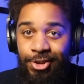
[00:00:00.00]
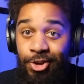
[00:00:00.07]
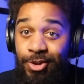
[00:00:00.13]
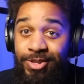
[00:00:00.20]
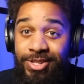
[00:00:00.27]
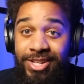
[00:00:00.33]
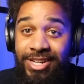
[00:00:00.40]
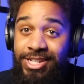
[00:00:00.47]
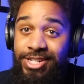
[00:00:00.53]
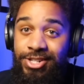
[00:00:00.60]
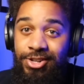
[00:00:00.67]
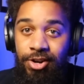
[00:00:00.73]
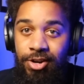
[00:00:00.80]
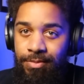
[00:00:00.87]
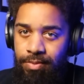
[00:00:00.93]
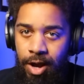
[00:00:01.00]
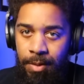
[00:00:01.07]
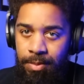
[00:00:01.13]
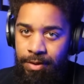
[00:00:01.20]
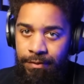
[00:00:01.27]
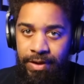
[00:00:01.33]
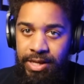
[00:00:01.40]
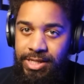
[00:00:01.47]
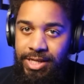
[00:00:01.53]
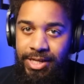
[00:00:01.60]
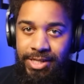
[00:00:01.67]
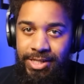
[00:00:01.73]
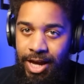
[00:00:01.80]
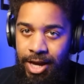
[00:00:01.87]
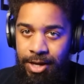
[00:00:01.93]
gonna see this shirt probably
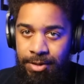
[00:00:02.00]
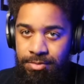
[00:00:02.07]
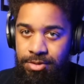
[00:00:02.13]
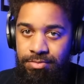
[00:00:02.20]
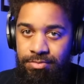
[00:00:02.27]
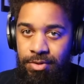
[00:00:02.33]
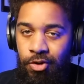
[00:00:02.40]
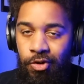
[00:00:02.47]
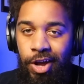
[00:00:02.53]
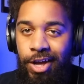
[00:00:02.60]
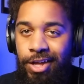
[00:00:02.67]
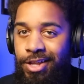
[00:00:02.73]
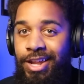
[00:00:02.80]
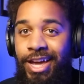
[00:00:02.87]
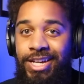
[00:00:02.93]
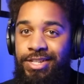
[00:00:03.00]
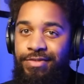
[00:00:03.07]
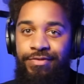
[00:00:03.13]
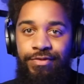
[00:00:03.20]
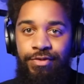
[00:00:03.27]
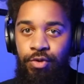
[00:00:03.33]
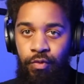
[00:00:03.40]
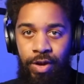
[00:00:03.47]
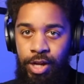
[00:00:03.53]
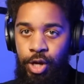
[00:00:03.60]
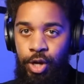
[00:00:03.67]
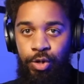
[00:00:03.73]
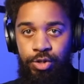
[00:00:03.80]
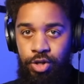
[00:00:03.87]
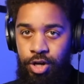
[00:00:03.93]
15 times. Okay, the next few
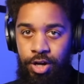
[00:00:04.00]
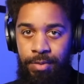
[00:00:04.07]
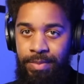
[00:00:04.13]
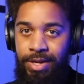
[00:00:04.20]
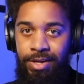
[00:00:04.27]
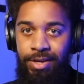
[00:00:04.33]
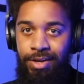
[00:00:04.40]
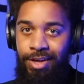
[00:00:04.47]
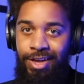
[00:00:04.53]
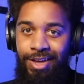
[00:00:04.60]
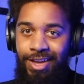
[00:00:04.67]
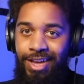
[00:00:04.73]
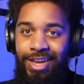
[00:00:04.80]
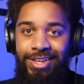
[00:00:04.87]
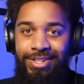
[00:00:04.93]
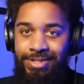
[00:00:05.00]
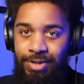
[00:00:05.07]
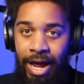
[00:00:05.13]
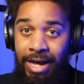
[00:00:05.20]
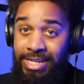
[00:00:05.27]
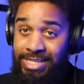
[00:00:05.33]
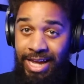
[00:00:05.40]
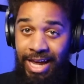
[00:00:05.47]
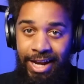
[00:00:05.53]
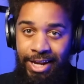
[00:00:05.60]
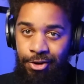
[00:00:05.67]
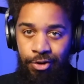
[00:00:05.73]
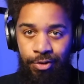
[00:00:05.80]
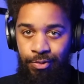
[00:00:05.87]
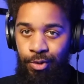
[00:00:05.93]
videos are gonna be, I sat
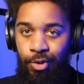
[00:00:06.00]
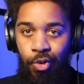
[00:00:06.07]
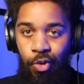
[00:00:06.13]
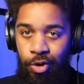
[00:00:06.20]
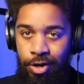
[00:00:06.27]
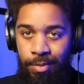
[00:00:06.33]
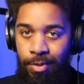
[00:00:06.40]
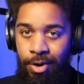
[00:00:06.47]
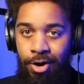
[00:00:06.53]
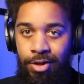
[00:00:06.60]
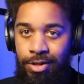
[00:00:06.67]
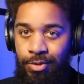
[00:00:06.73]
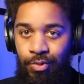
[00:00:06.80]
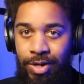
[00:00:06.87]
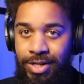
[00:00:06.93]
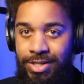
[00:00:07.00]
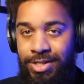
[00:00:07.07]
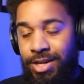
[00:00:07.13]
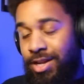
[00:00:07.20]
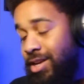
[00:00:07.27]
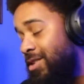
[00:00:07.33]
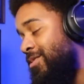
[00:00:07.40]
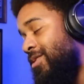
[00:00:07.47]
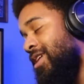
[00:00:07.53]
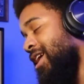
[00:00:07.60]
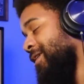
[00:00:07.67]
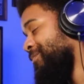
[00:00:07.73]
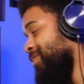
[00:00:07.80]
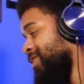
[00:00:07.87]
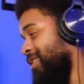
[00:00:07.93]
here and recorded them all in one sitting.
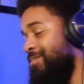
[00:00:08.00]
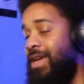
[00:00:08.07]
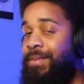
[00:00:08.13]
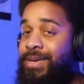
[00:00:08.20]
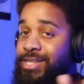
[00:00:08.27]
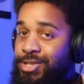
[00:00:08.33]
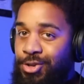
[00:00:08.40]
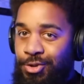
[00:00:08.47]
Okay, maybe two.